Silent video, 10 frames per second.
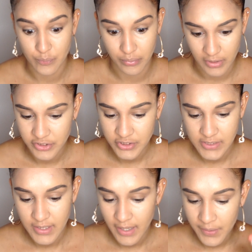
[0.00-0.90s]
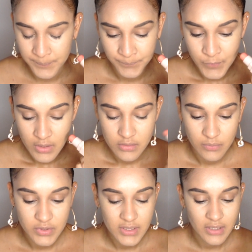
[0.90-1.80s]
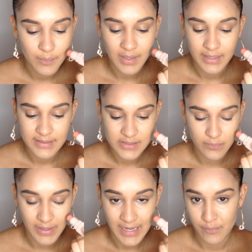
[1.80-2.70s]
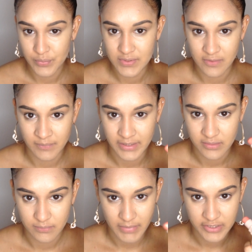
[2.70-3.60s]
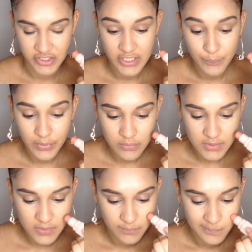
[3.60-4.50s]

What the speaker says: a blush today. So I'm just going to apply it to my apples on my cheekbones.